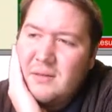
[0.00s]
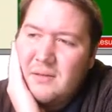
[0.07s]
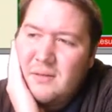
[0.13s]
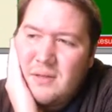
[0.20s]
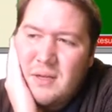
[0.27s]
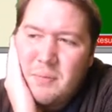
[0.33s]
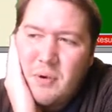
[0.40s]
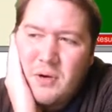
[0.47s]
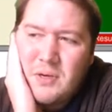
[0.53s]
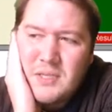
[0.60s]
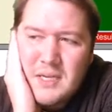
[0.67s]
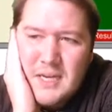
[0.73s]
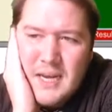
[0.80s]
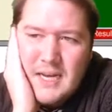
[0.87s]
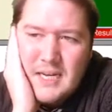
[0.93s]
The opponents
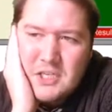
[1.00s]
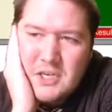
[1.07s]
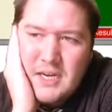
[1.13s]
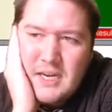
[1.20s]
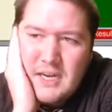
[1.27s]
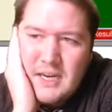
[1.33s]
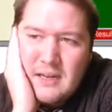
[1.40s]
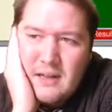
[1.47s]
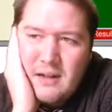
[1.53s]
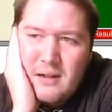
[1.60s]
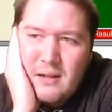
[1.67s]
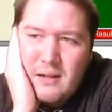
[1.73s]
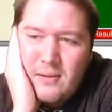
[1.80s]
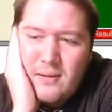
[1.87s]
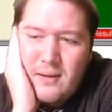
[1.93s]
can cash a
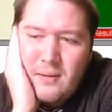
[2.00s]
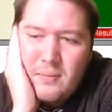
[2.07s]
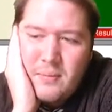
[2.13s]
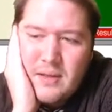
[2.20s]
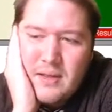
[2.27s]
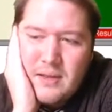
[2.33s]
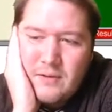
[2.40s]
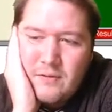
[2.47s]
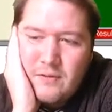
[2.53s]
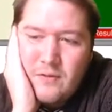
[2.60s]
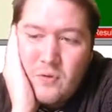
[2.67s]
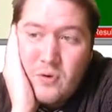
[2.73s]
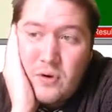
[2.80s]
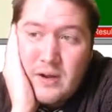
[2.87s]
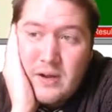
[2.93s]
club and
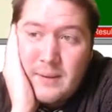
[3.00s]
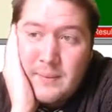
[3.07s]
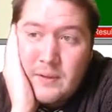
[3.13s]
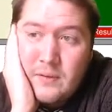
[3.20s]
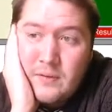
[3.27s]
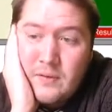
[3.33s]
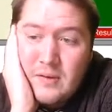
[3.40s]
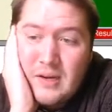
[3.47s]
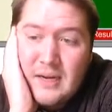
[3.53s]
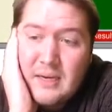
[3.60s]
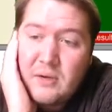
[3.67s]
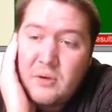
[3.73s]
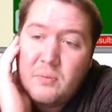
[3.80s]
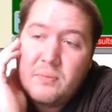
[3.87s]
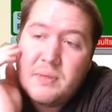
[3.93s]
four diamonds. I
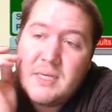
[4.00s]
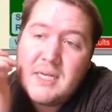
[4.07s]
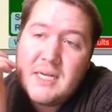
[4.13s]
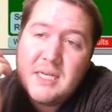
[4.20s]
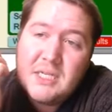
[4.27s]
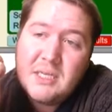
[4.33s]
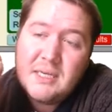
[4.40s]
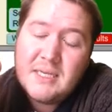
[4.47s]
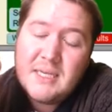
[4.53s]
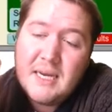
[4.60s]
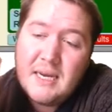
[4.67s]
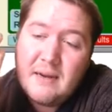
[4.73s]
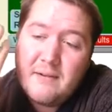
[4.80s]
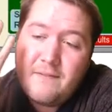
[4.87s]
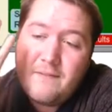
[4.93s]
could potentially
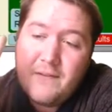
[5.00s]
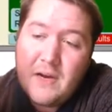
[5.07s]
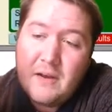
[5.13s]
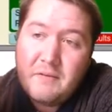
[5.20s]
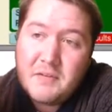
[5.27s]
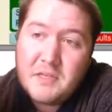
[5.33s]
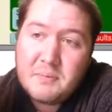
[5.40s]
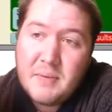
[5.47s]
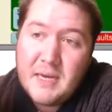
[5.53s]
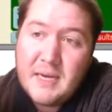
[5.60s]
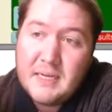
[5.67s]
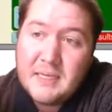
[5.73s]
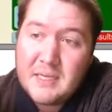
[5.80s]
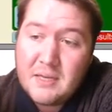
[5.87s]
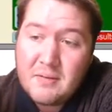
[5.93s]
take five
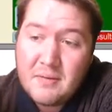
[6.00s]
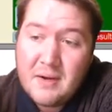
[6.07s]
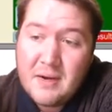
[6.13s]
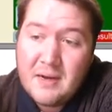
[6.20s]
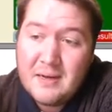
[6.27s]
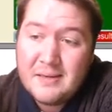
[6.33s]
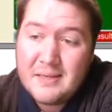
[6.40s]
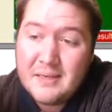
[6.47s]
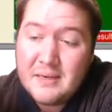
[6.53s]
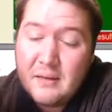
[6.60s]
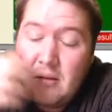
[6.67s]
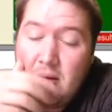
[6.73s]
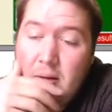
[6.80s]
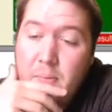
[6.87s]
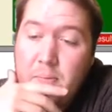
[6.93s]
spades, three hearts, and a
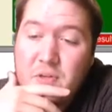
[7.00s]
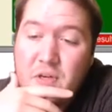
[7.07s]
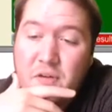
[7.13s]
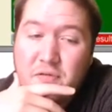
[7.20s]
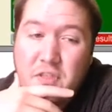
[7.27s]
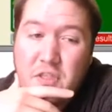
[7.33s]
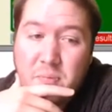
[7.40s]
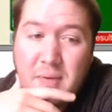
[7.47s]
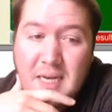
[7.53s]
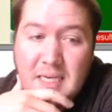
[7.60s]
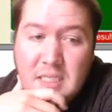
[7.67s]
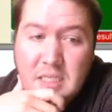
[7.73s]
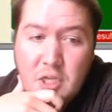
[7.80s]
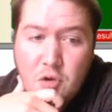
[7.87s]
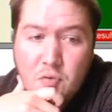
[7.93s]
club. So if
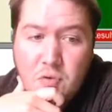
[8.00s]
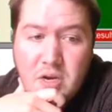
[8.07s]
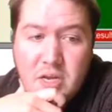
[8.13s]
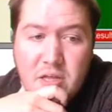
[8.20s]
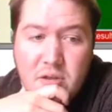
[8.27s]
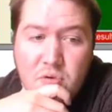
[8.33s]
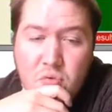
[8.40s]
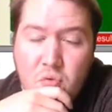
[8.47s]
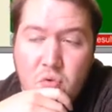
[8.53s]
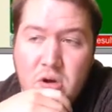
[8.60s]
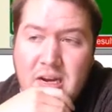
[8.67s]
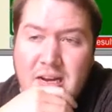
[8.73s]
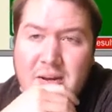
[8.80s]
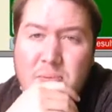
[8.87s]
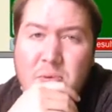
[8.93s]
spades are 3
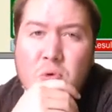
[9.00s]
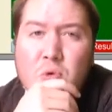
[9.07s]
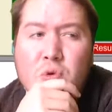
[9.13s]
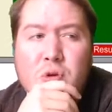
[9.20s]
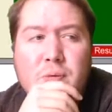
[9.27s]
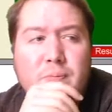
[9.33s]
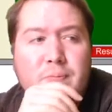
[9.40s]
3, I'm all good.